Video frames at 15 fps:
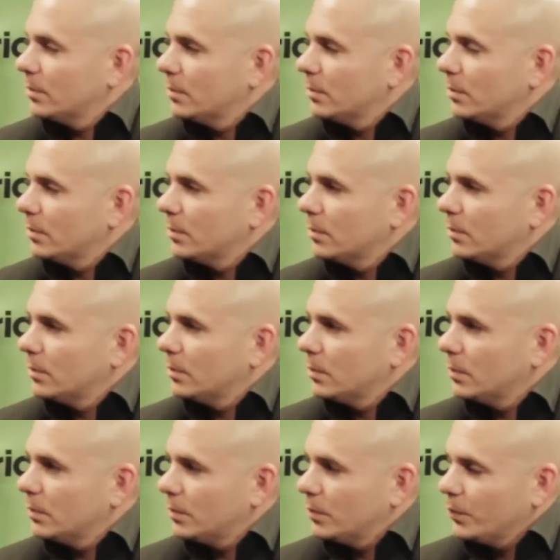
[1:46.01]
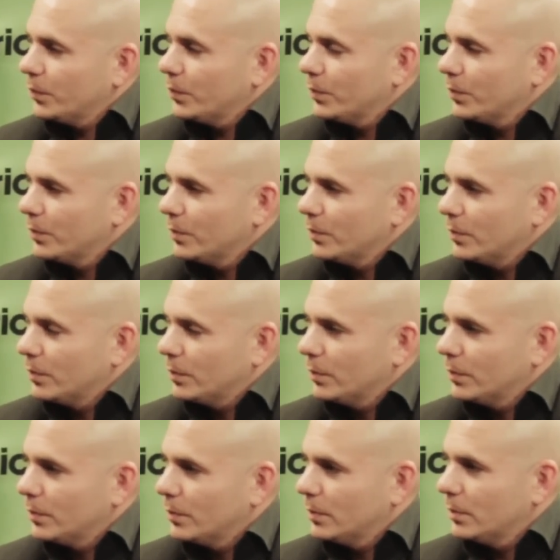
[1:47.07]

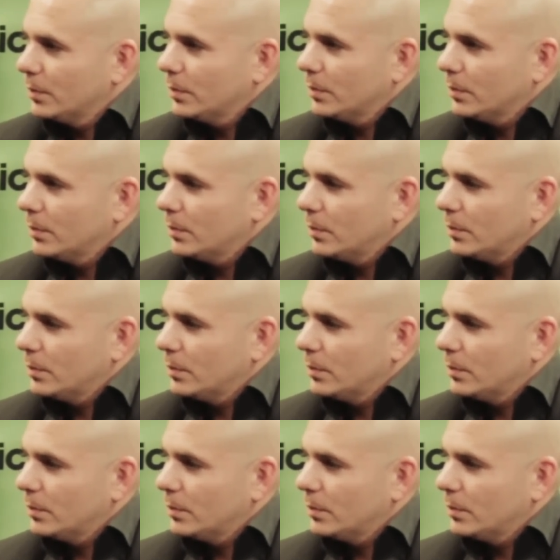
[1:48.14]
The person shown says nothing.